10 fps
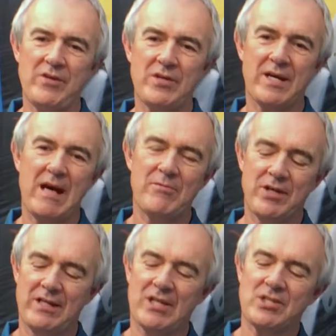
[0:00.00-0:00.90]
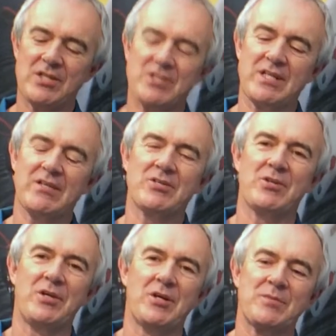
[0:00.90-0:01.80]
your camera can actually see this
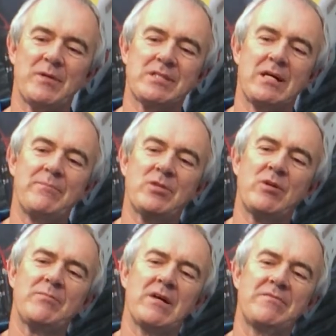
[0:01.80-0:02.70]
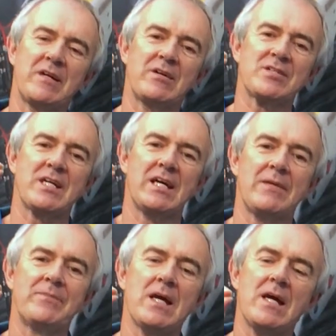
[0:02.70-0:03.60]
or not, but between my fingers here
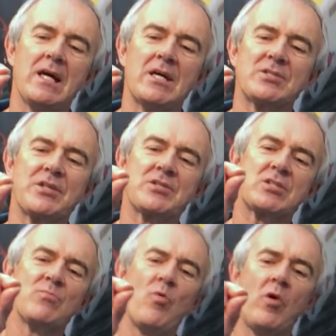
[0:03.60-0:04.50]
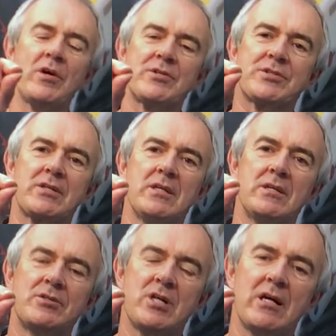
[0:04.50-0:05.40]
is the smallest
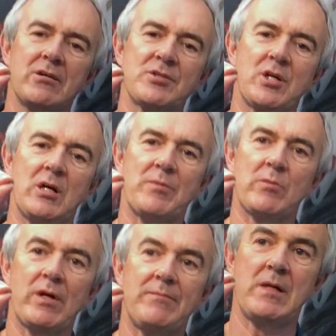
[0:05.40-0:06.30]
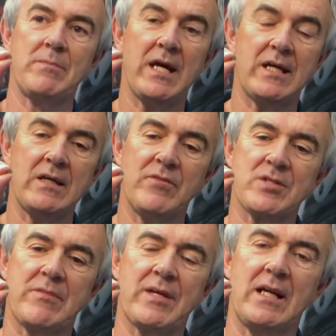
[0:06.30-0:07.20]
gyroscope that we've been making for
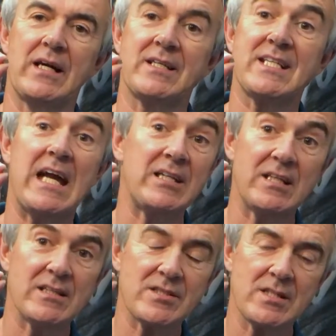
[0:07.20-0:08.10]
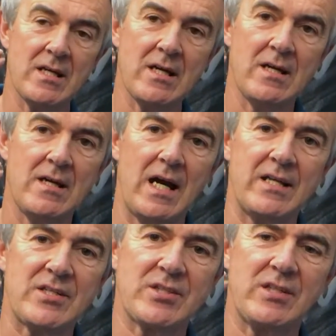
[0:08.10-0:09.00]
something like 10 years, and
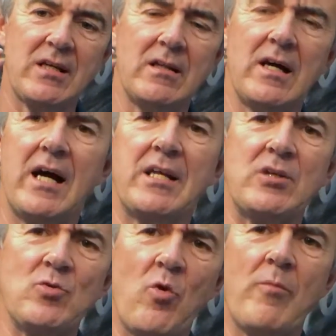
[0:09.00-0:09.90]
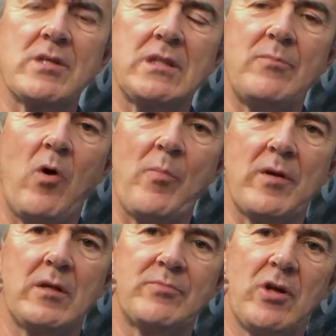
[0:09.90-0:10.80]
is still an enormously
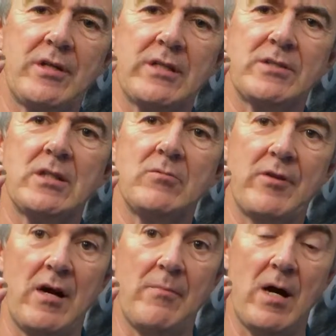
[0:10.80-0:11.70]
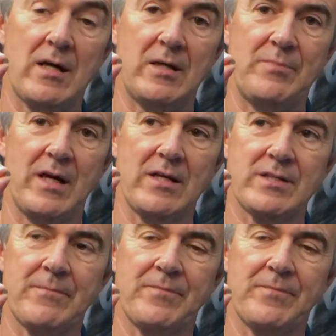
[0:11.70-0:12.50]
popular product with our market base.